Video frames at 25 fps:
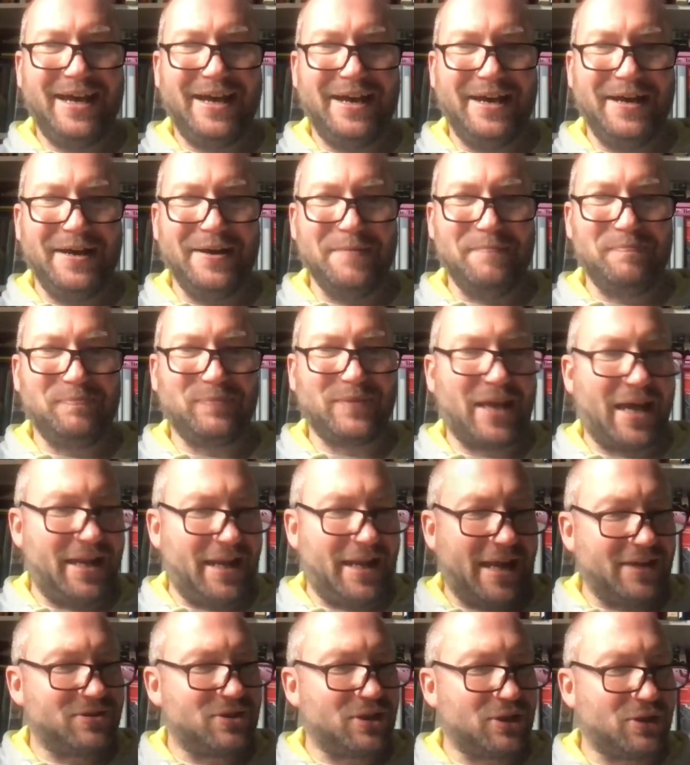And
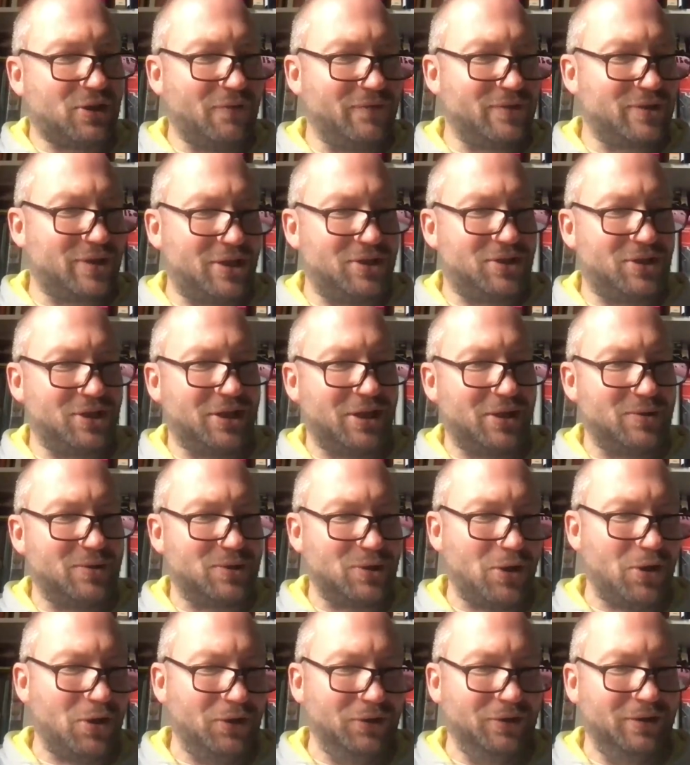as the conversation goes
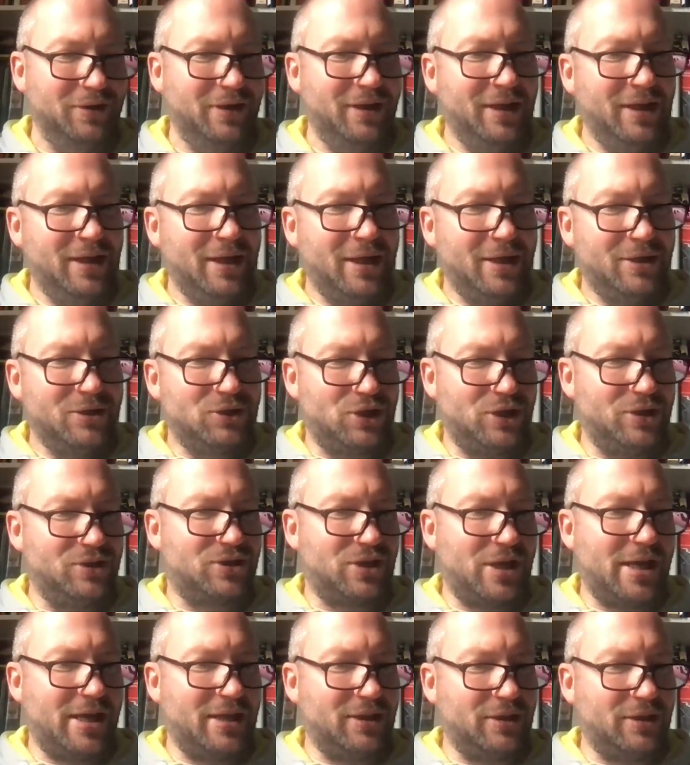on, she's
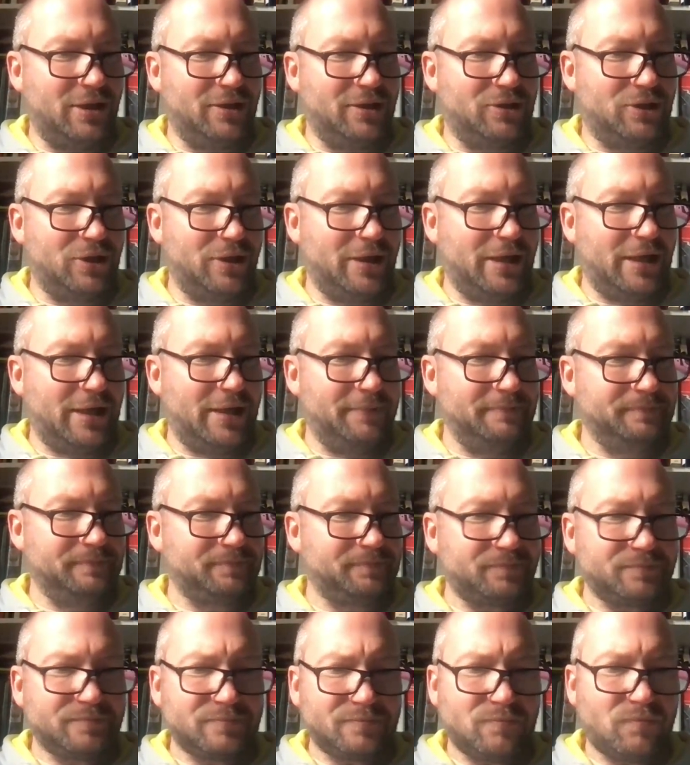saying
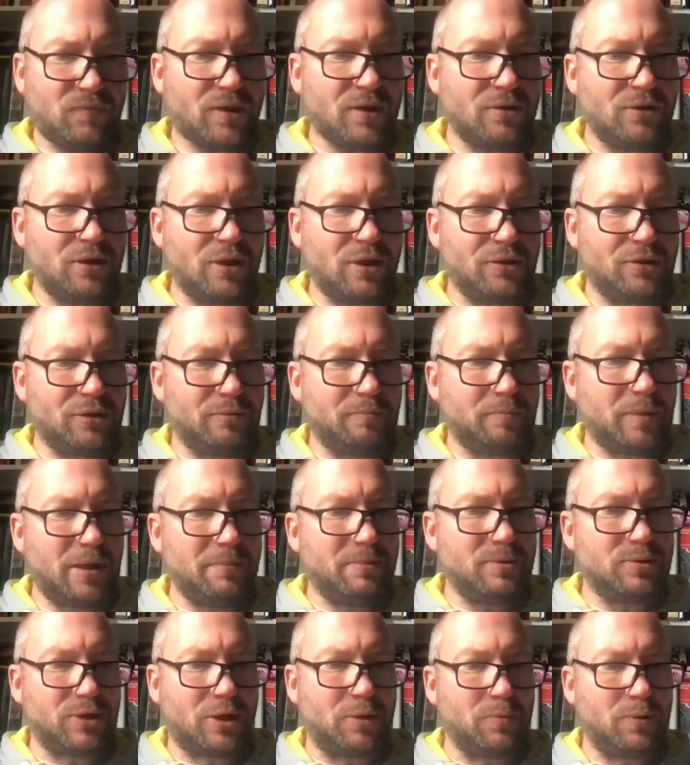that
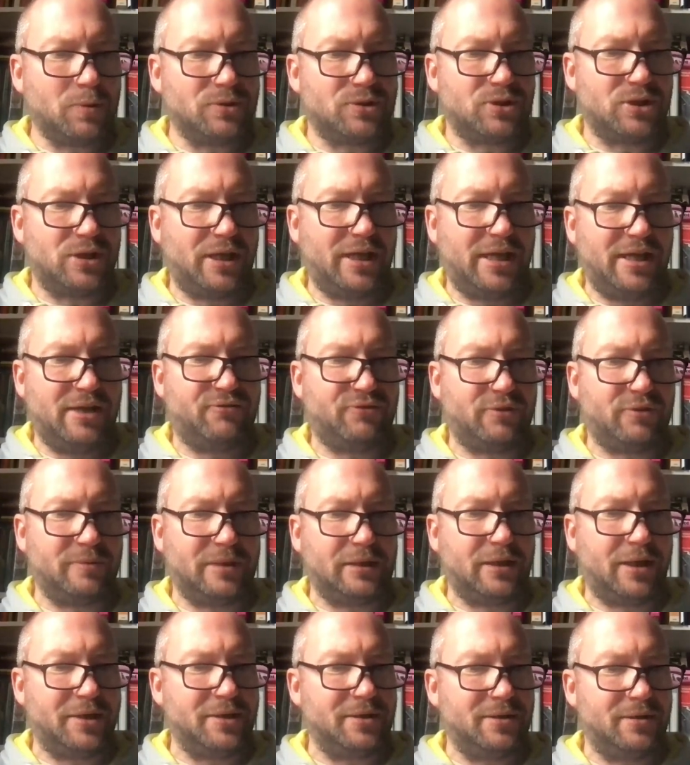people don't want to hear from the
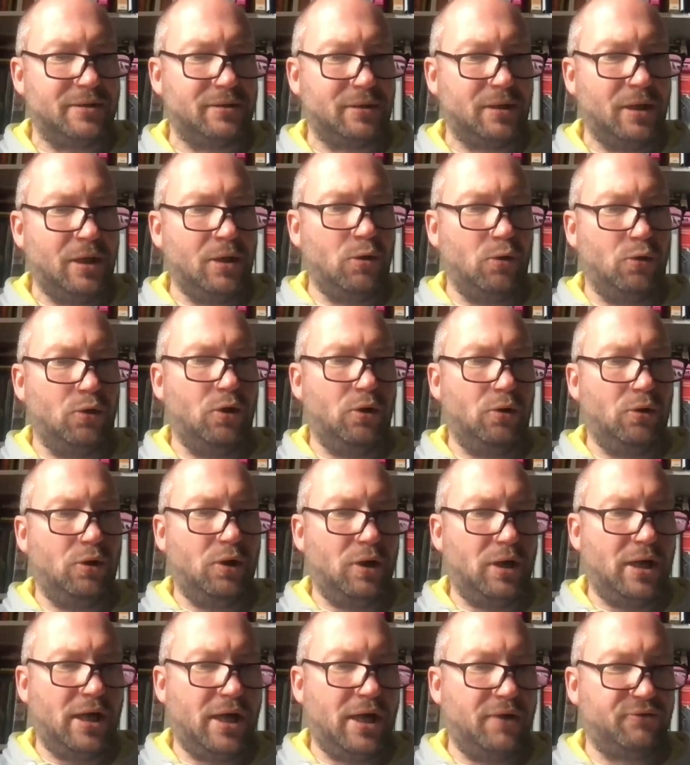like,
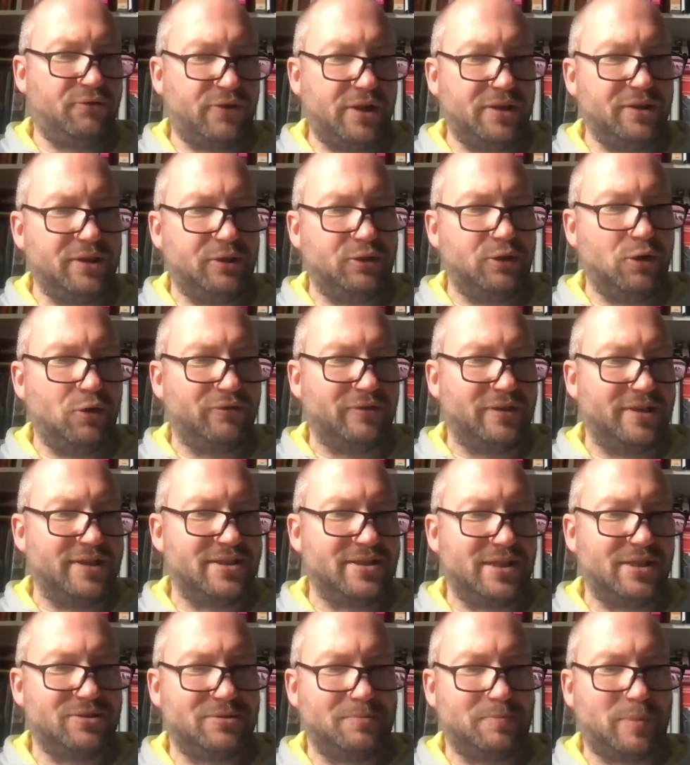or her friend the novelist
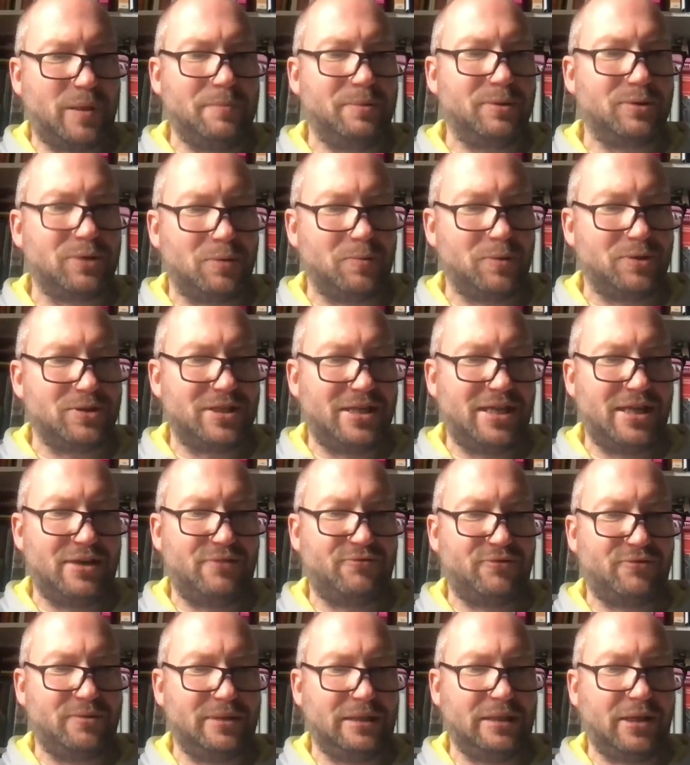said people don't want to hear
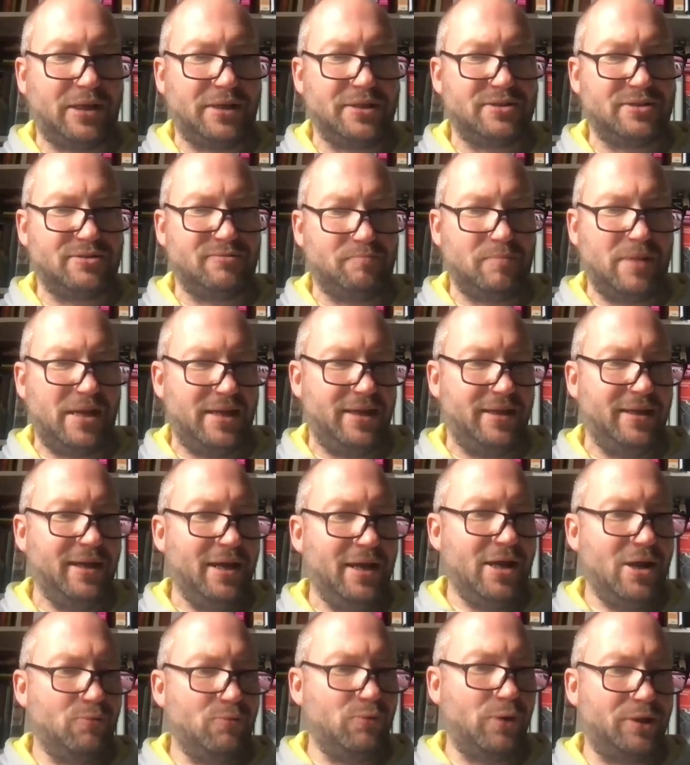from the likes of me
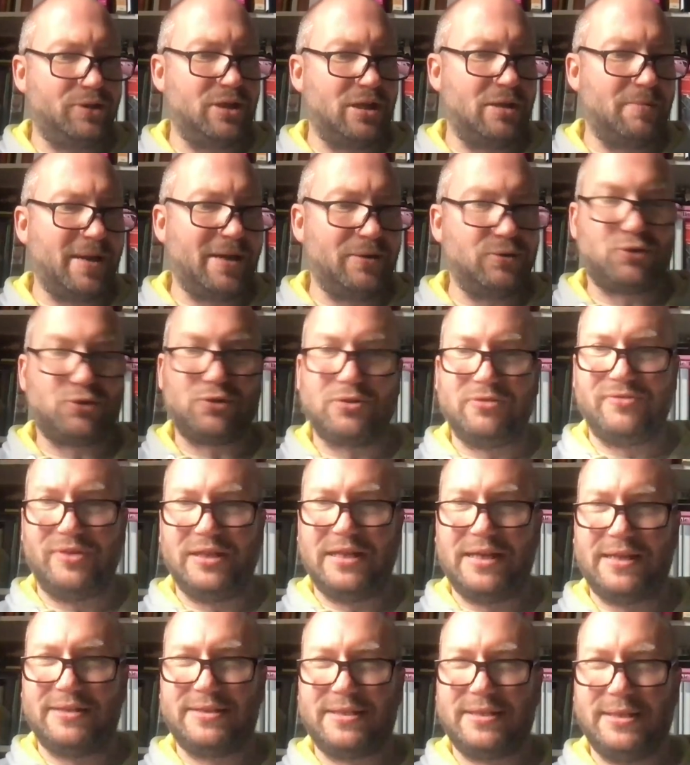writing about
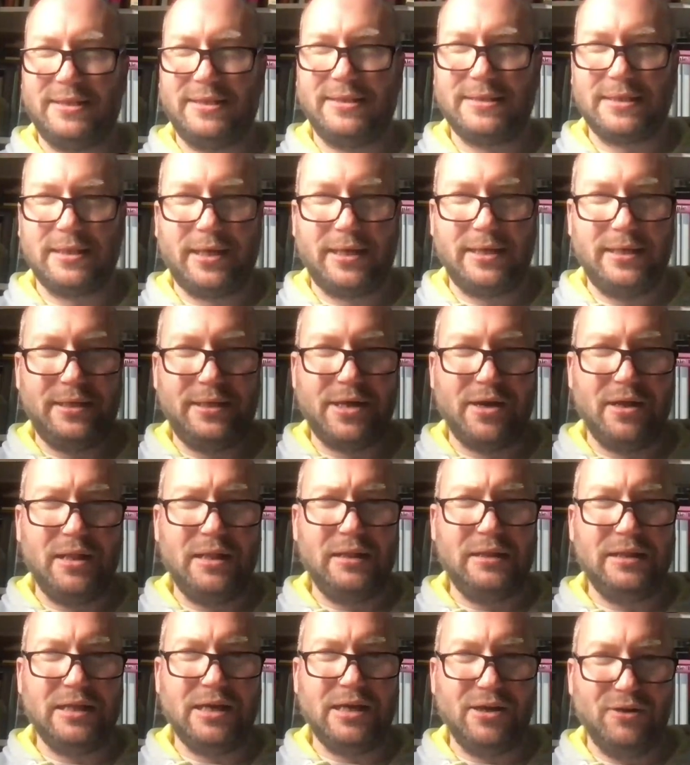trivialities like
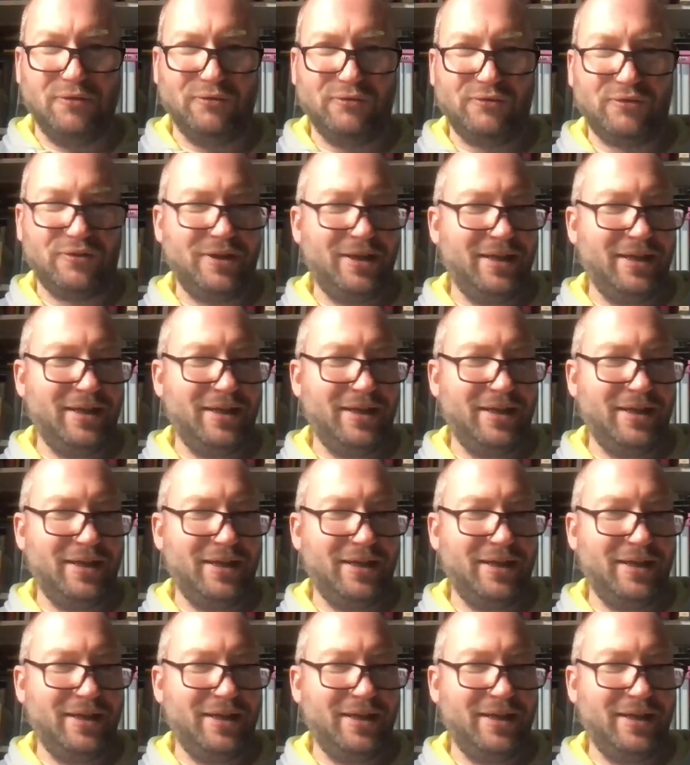love.